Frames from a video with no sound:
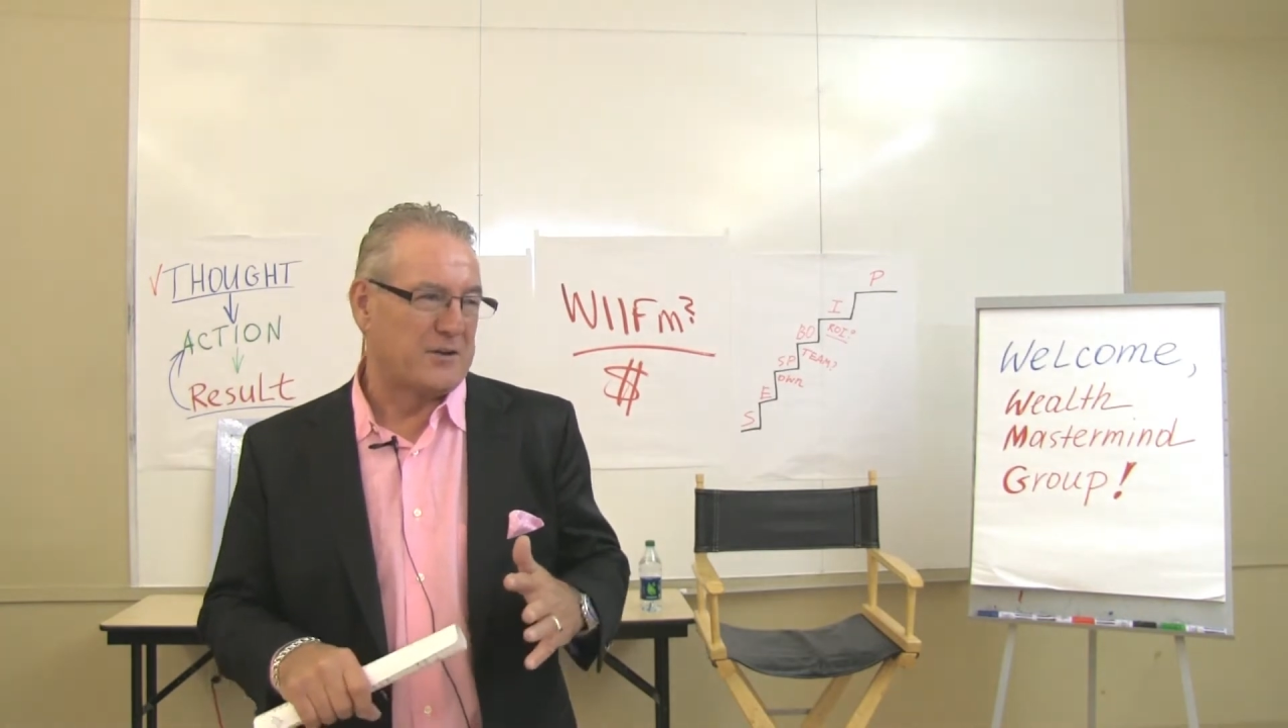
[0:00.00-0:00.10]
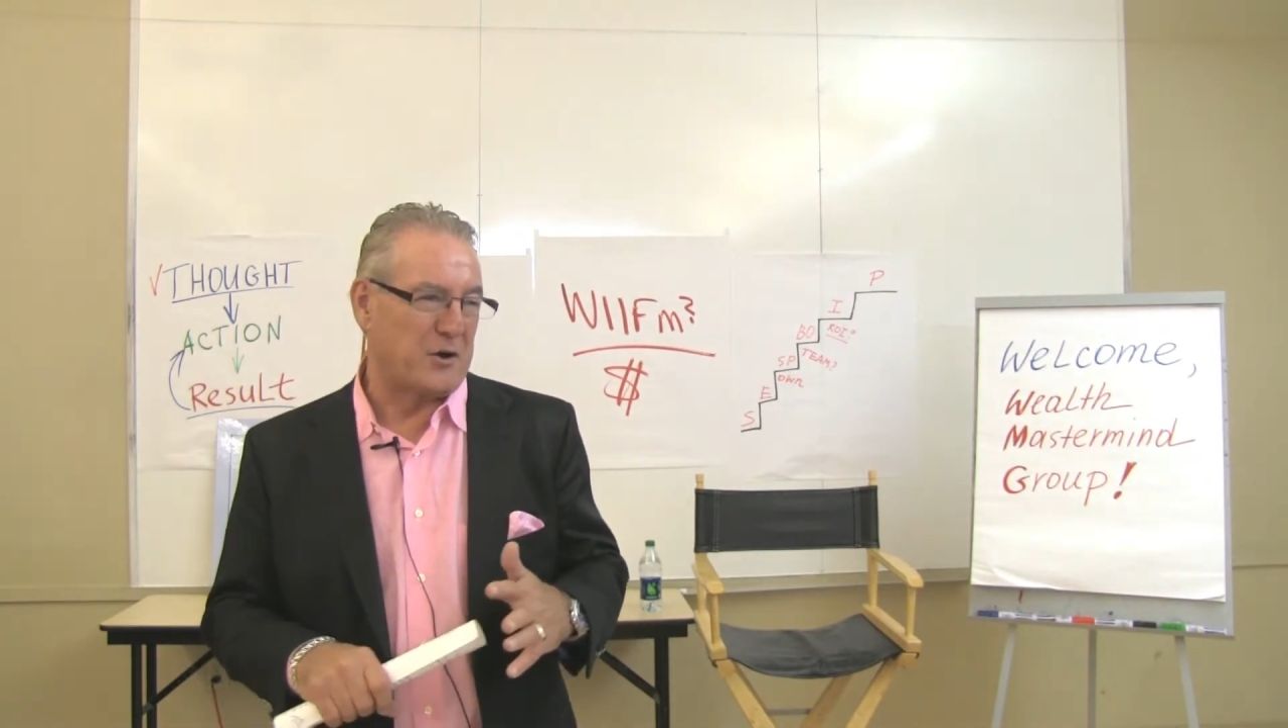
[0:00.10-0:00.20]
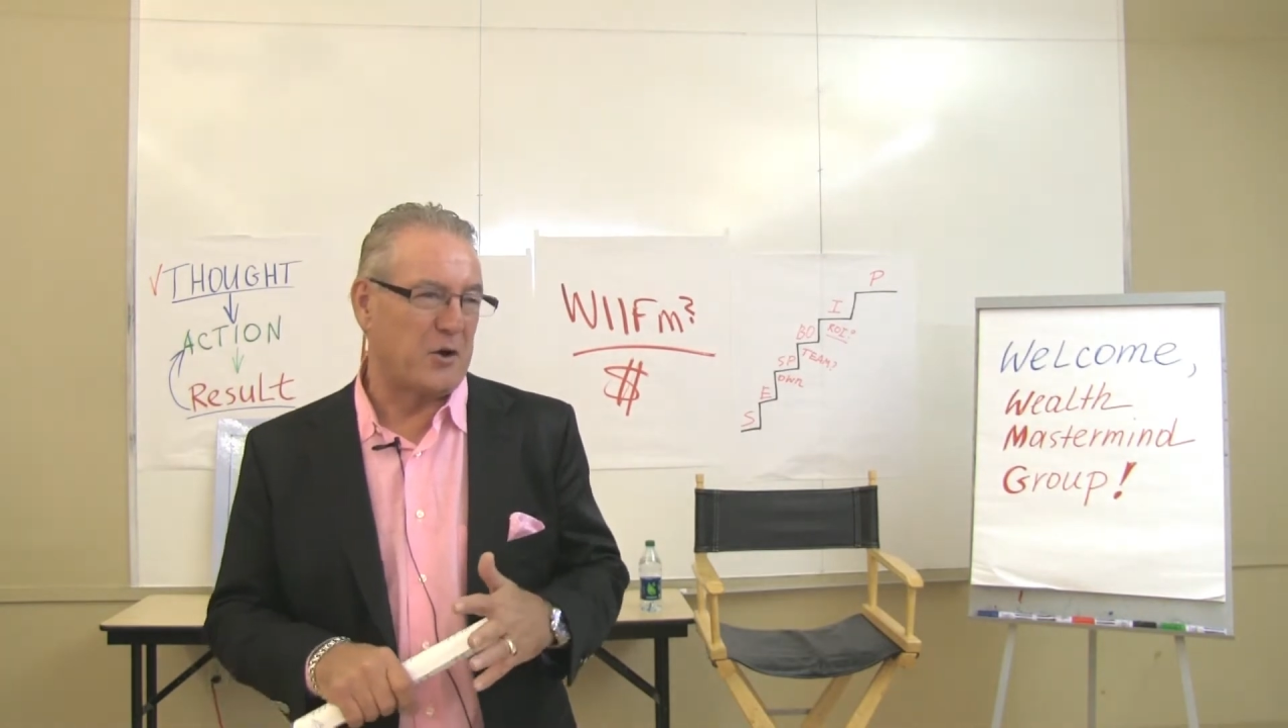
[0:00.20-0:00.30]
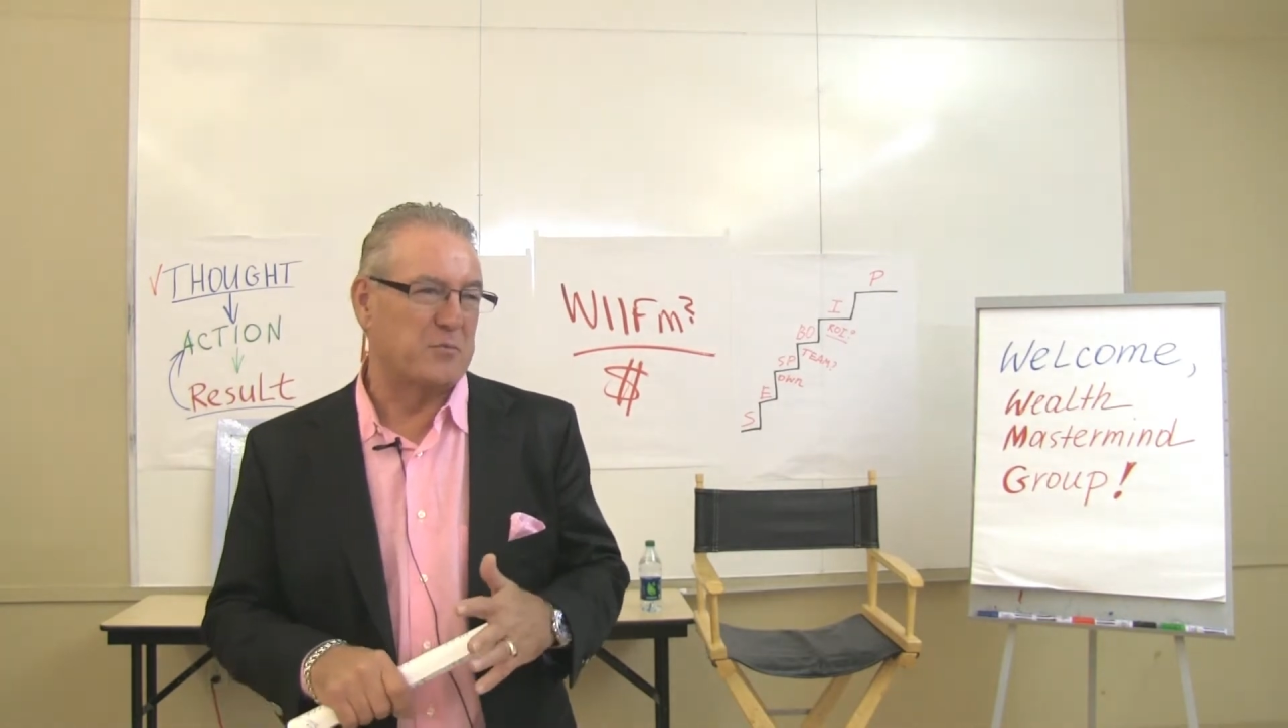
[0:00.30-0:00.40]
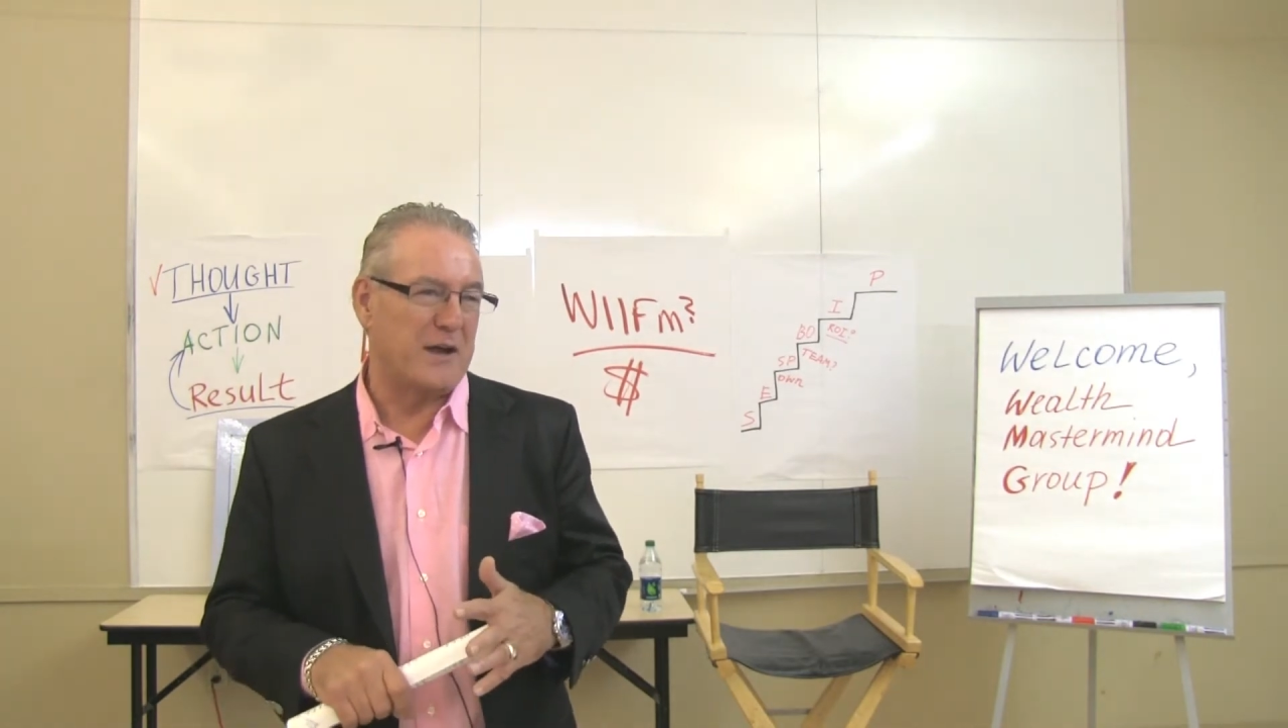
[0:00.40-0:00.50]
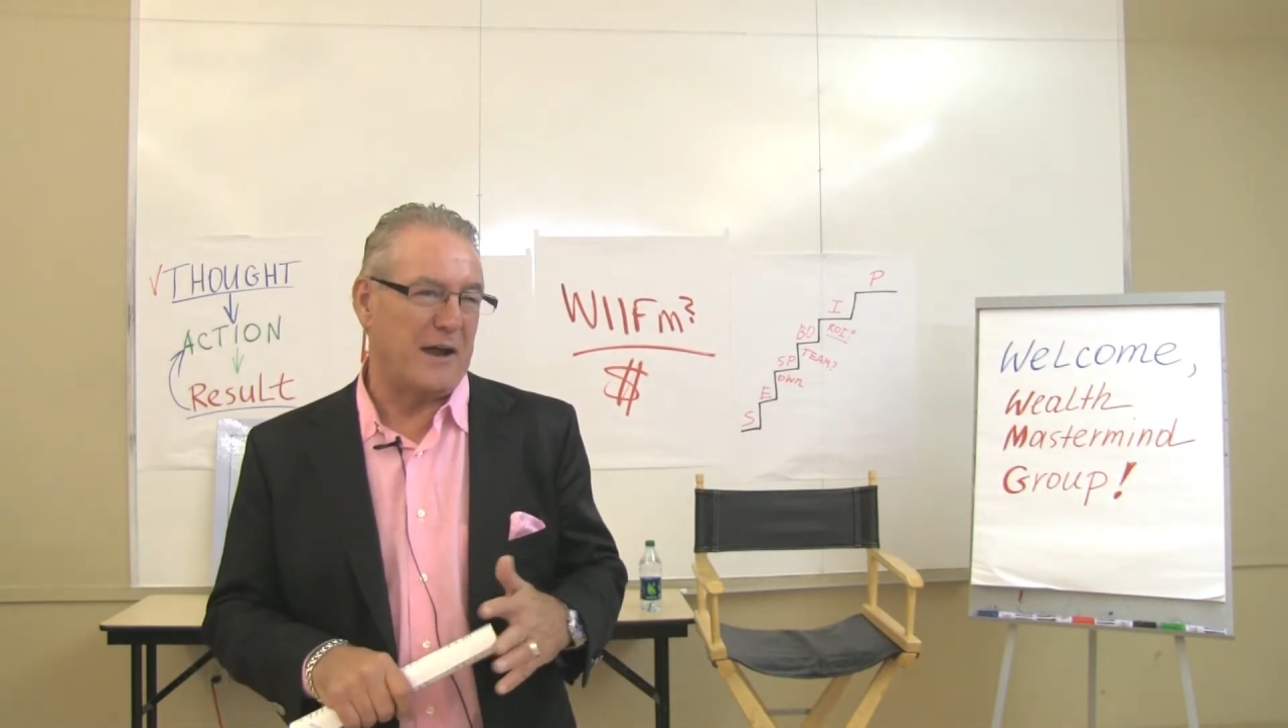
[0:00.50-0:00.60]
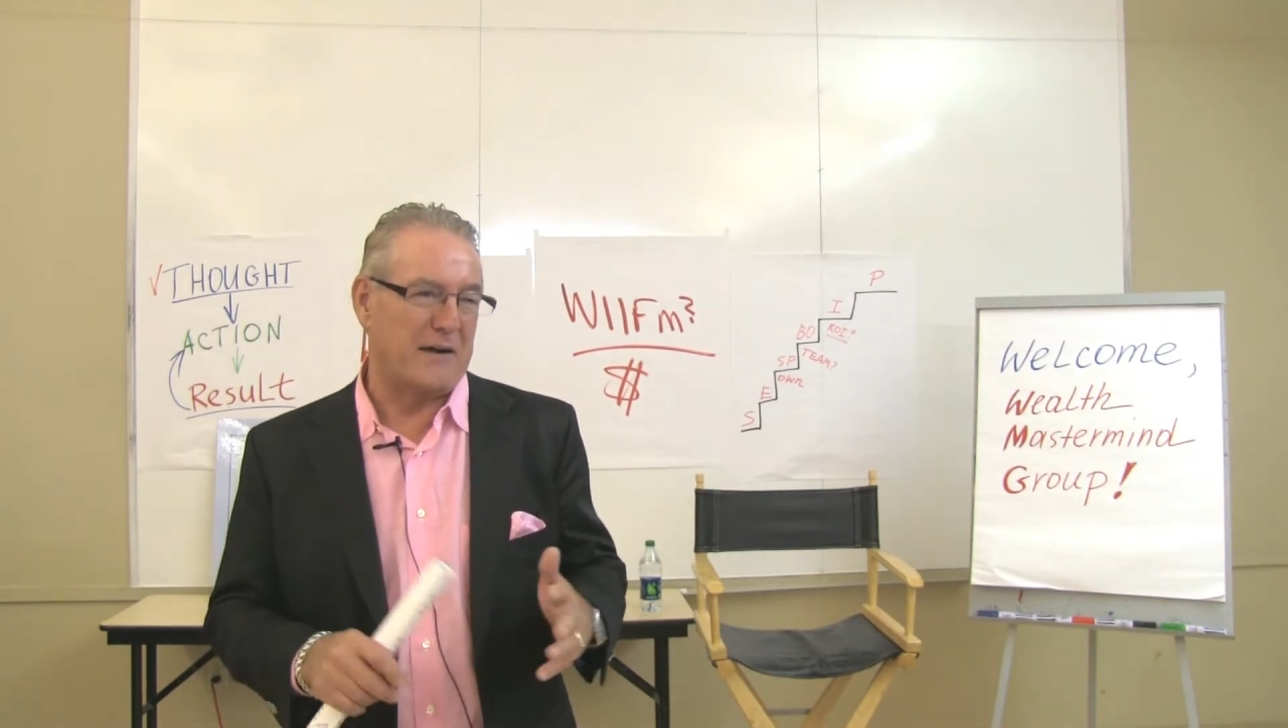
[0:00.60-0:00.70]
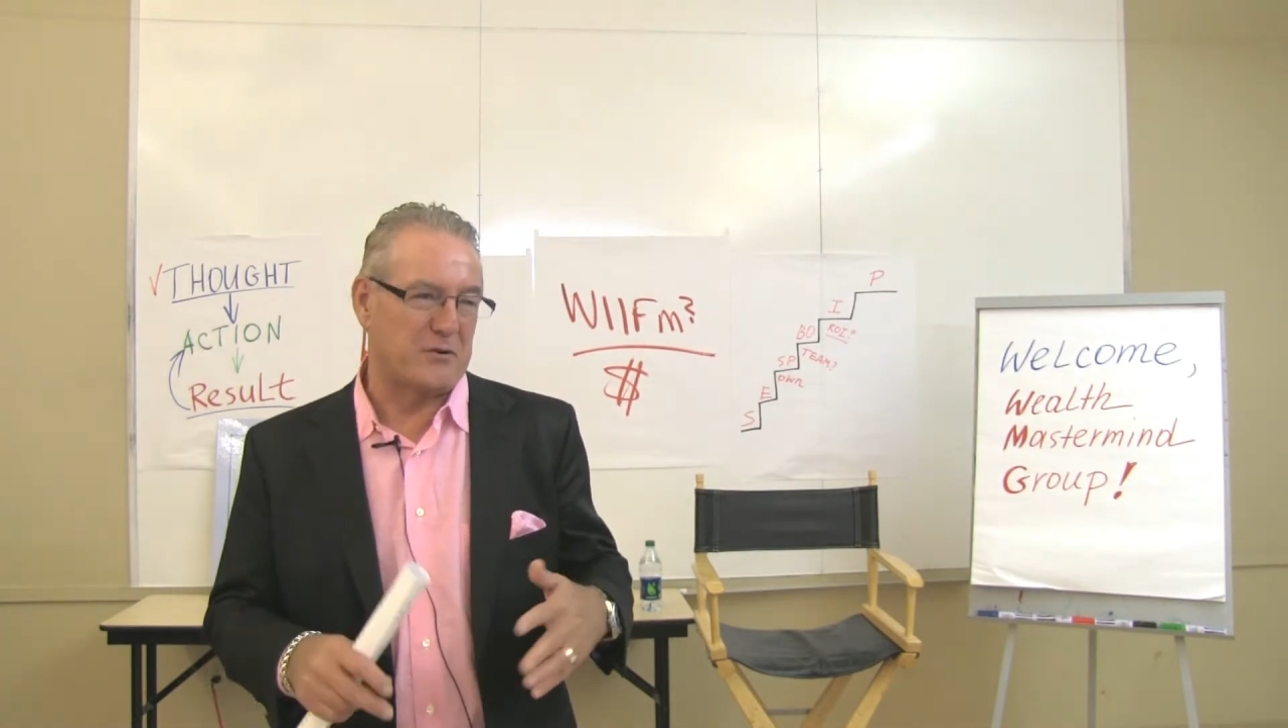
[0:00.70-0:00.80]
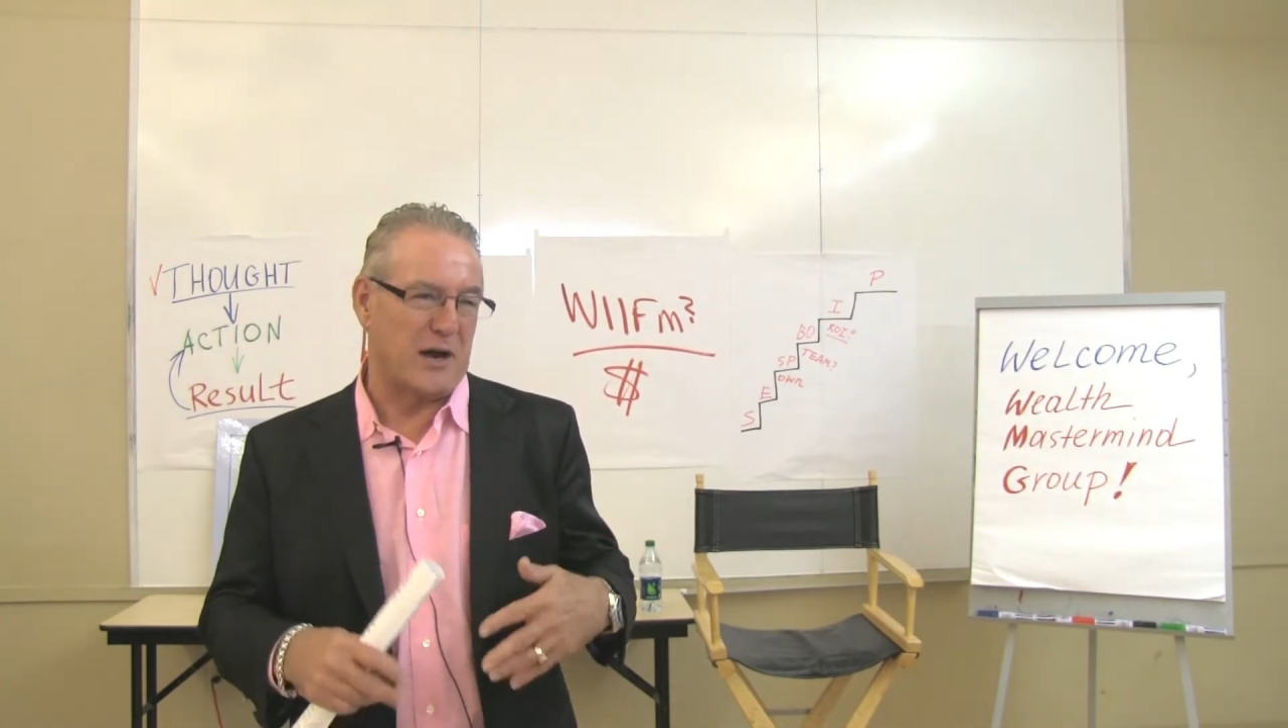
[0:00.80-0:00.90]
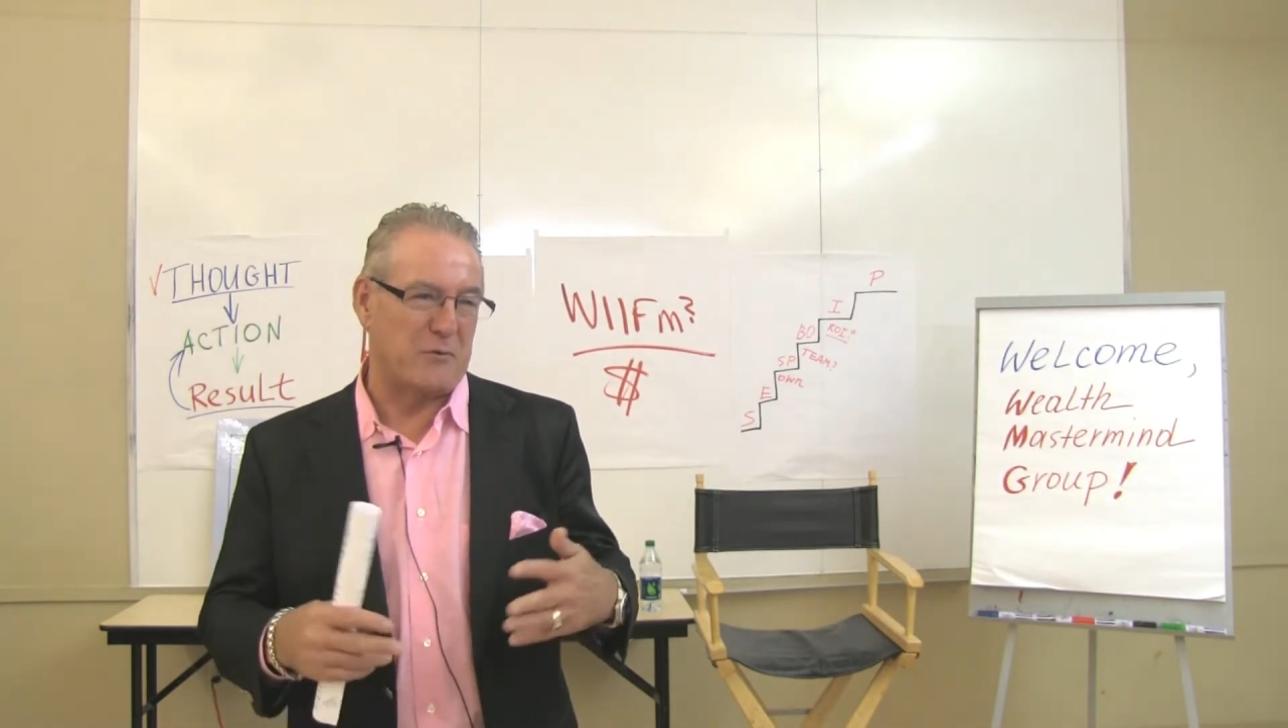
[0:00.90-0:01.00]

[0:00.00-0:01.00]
told me, after